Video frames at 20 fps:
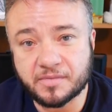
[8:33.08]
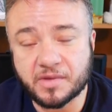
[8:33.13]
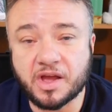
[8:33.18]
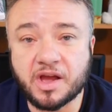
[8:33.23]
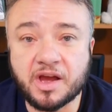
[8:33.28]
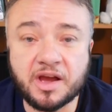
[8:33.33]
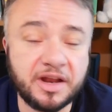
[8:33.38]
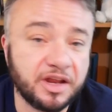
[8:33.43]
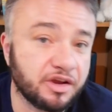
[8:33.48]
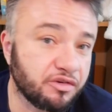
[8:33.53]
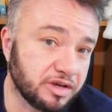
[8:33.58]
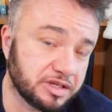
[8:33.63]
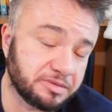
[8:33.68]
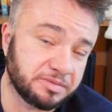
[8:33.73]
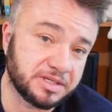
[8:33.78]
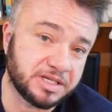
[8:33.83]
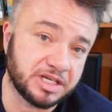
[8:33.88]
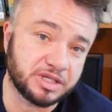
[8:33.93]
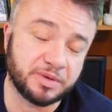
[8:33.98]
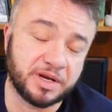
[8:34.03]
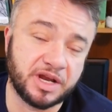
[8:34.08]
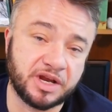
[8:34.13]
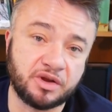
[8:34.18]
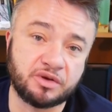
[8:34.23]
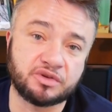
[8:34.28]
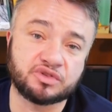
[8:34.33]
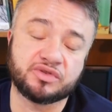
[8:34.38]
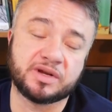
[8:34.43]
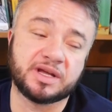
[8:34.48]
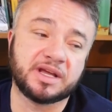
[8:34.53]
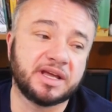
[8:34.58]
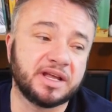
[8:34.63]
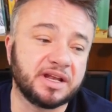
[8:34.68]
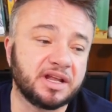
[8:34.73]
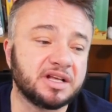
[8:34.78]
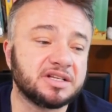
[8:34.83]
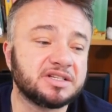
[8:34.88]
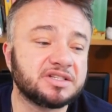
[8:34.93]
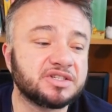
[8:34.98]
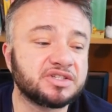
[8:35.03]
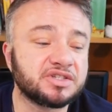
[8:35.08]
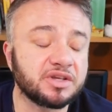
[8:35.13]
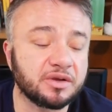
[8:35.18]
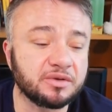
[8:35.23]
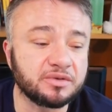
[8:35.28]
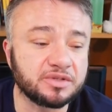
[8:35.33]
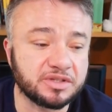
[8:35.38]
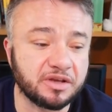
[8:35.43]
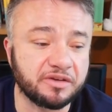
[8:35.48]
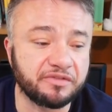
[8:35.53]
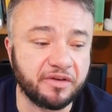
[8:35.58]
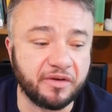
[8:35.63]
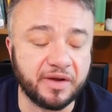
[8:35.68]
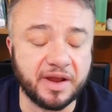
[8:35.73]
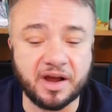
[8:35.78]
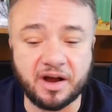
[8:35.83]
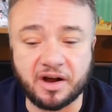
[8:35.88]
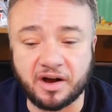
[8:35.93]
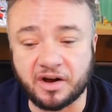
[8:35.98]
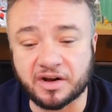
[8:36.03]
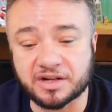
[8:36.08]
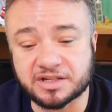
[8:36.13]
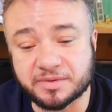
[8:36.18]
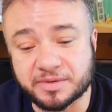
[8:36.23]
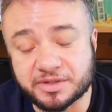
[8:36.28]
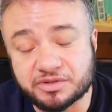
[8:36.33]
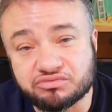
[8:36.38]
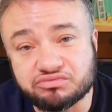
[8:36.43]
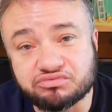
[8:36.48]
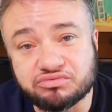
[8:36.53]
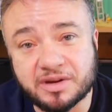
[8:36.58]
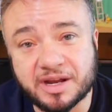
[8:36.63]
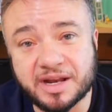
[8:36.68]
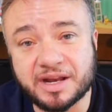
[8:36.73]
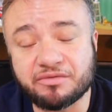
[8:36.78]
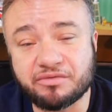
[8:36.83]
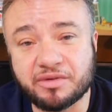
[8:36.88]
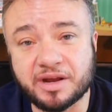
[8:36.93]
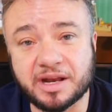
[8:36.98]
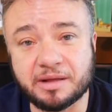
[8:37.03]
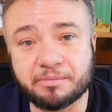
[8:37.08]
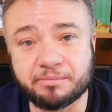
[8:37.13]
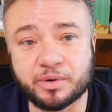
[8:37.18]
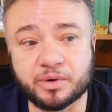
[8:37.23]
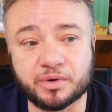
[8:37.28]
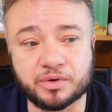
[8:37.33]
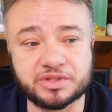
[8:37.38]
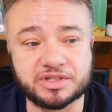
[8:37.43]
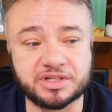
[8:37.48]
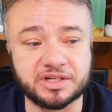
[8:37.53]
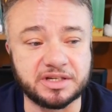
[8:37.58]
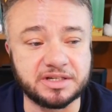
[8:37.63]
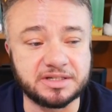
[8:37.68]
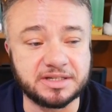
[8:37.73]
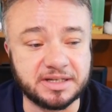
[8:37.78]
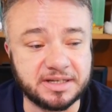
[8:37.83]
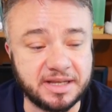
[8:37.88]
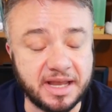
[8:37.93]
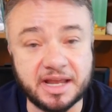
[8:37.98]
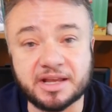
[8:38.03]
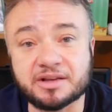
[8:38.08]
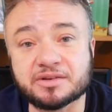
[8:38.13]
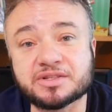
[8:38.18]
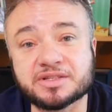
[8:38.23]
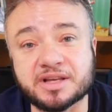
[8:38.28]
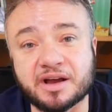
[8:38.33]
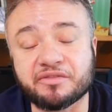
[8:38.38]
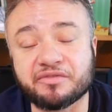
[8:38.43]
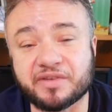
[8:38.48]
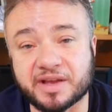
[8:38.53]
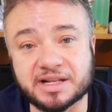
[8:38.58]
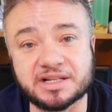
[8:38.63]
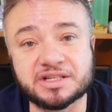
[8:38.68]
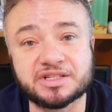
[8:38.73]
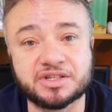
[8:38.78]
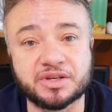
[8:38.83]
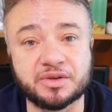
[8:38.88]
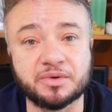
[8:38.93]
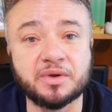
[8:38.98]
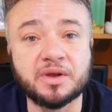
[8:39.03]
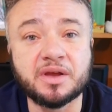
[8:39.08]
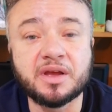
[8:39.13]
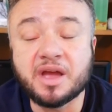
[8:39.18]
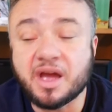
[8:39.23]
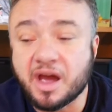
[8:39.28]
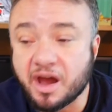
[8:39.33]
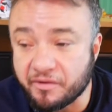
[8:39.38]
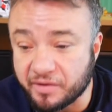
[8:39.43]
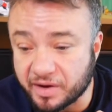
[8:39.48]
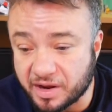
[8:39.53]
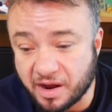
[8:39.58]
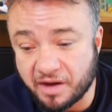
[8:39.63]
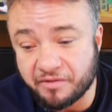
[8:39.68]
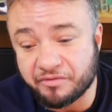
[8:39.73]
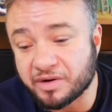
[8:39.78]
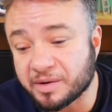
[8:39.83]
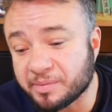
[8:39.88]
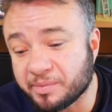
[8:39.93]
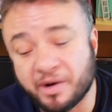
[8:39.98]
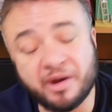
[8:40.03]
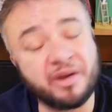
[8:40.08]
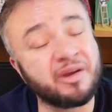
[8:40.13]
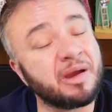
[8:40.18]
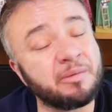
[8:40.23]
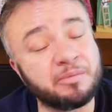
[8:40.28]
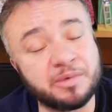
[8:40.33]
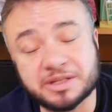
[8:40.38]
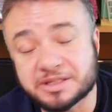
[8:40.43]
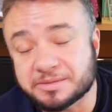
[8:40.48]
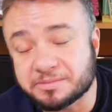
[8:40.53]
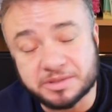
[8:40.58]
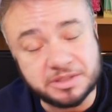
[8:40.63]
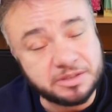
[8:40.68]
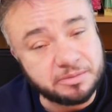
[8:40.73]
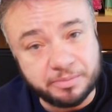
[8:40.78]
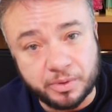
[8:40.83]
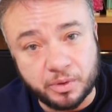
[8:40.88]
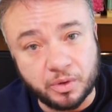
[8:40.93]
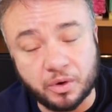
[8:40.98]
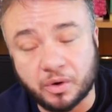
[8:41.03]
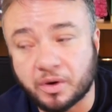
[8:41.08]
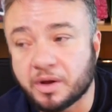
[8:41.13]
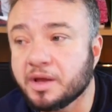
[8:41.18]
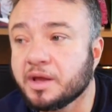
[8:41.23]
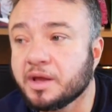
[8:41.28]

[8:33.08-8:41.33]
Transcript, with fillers: Early Christmases when you're not drinking are so, so very hard, so it's really, really important to get yourself into a recovery program with some support.